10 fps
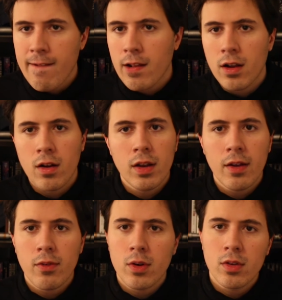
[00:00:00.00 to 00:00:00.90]
You know, and
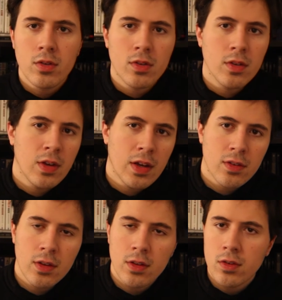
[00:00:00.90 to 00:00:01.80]
everyone who
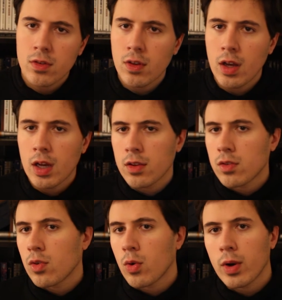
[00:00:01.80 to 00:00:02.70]
suggested
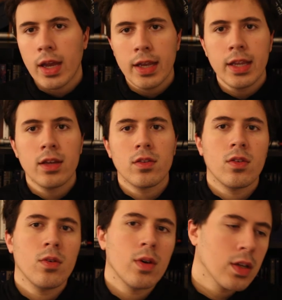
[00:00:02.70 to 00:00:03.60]
story ideas
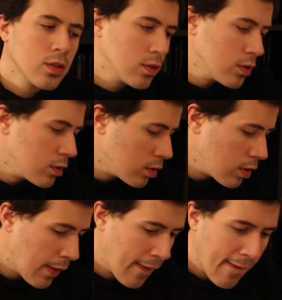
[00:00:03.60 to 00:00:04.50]
to us and
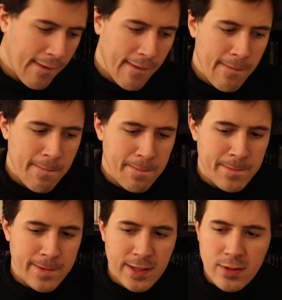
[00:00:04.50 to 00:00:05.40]

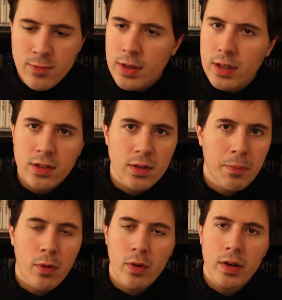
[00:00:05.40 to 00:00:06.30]
just really
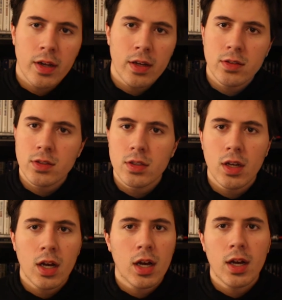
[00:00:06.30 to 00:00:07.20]
supported us.
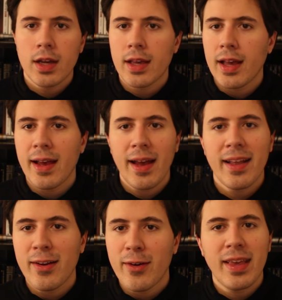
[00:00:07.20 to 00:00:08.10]

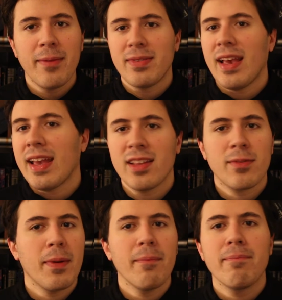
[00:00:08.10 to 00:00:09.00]
I know I keep saying this,
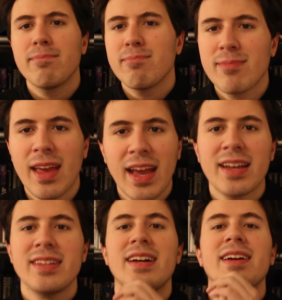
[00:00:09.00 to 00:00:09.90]
but
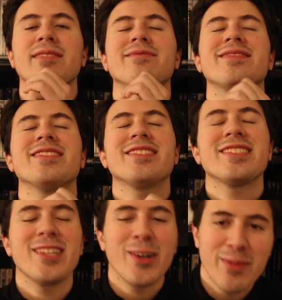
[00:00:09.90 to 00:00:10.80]
man, I
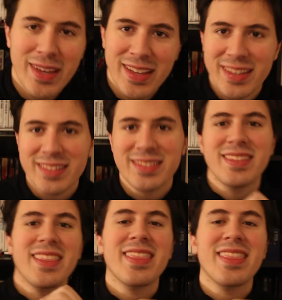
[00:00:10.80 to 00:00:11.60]
so mean this.